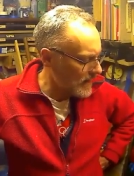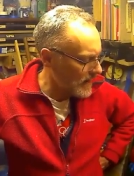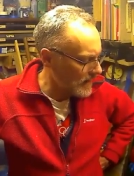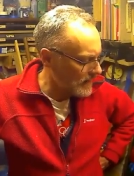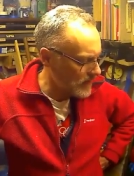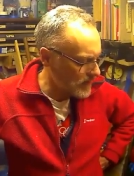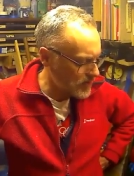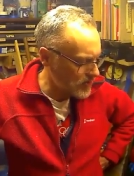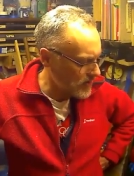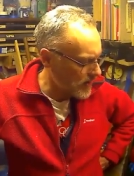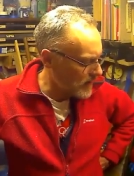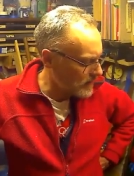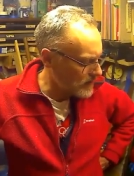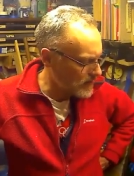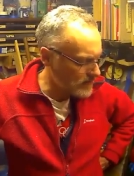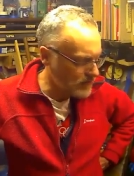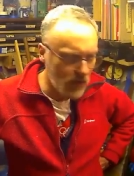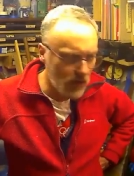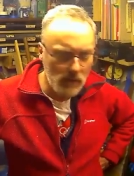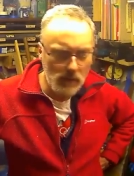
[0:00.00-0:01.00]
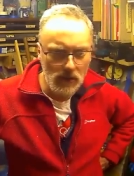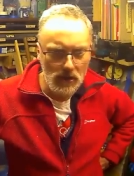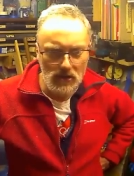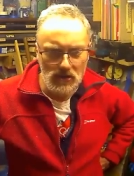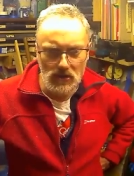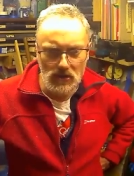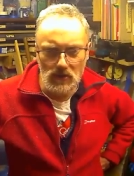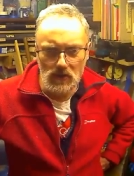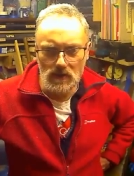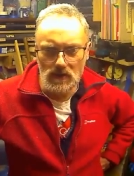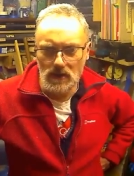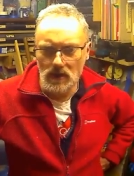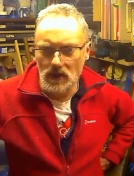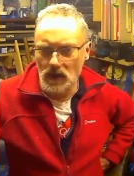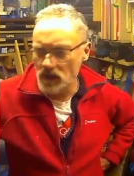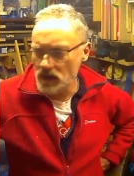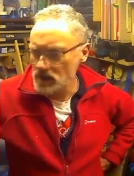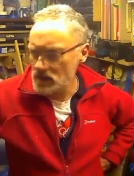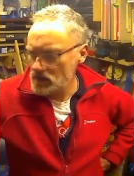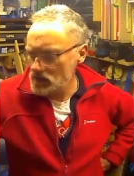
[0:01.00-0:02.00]
Not sure how much more I'm going to do
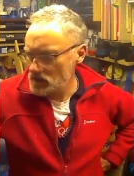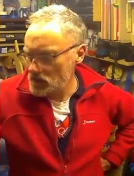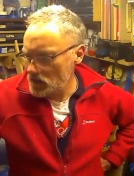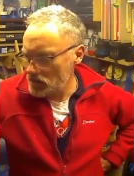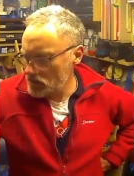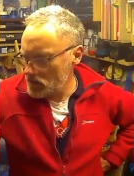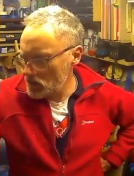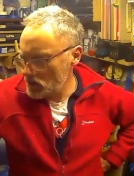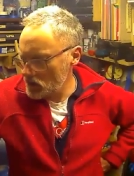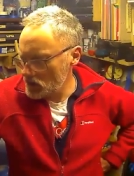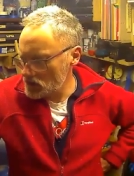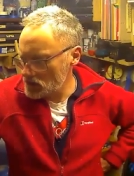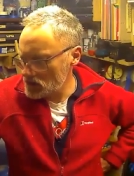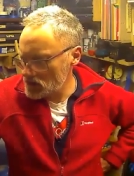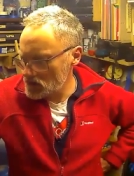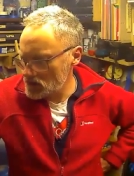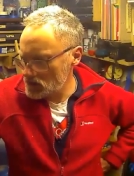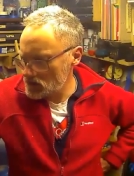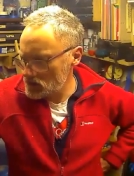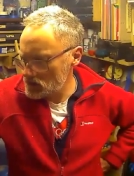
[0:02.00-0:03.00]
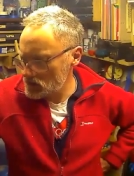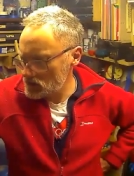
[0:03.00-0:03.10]
tonight. I've got